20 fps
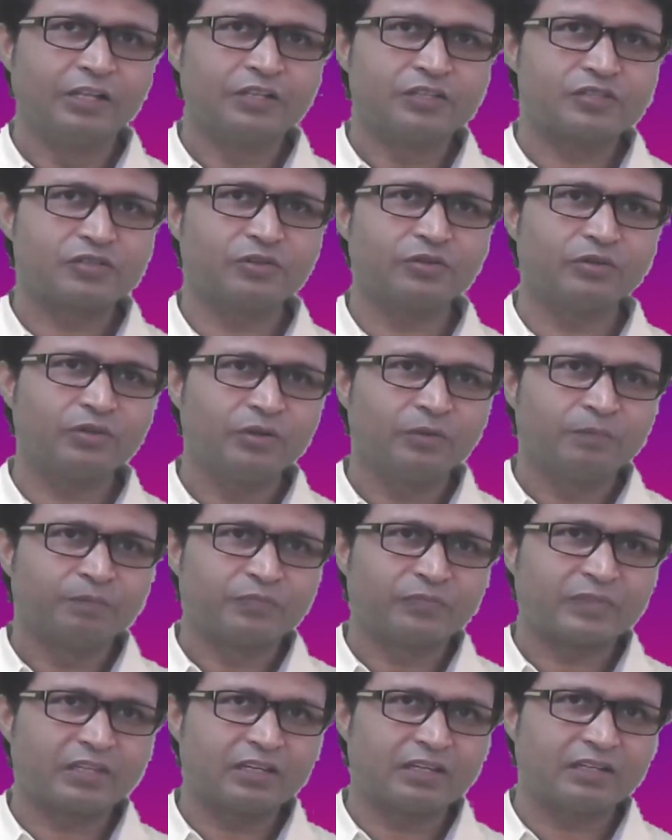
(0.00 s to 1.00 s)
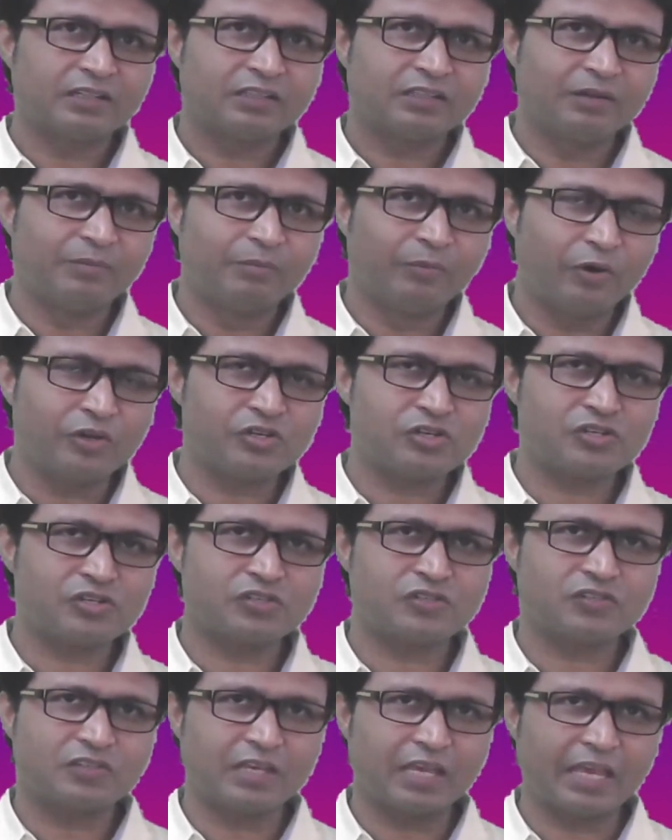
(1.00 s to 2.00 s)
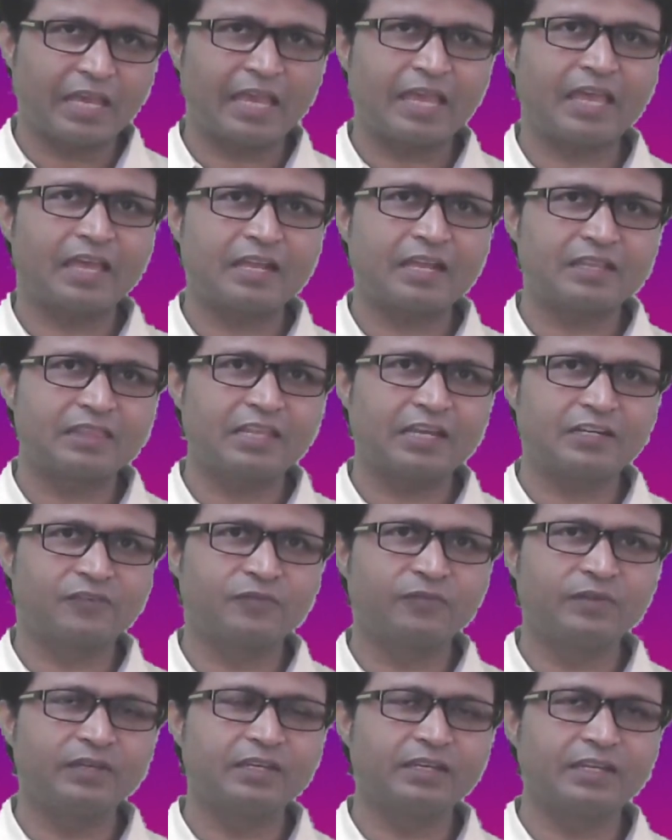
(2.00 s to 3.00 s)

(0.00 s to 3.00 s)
so the moist air that we